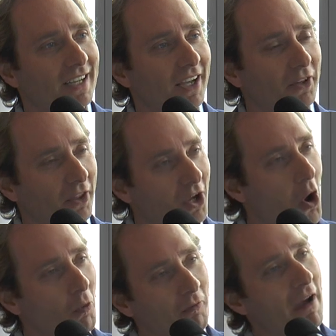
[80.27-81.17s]
You're the
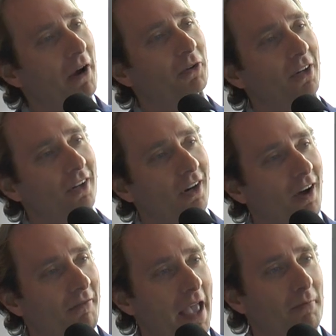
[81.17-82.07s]
co-founder
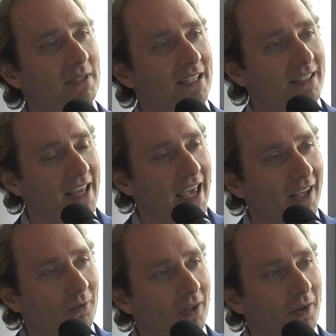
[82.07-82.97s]
of
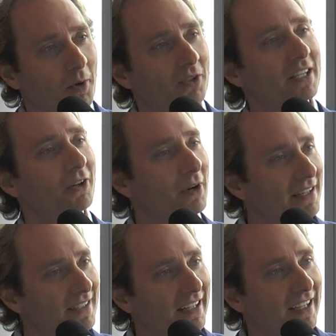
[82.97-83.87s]
MC10, one of the most
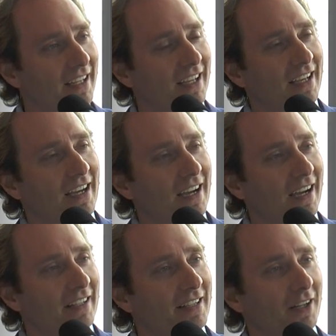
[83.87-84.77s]
interesting
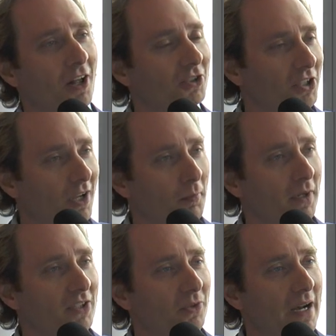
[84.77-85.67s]
technology
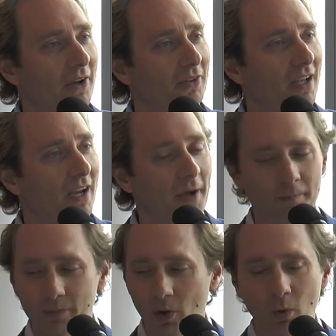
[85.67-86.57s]
companies
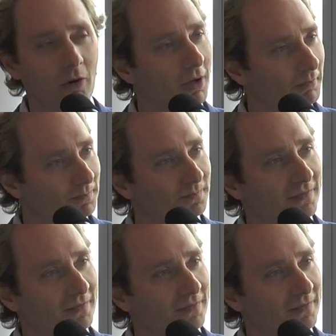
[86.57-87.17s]
around. Welcome.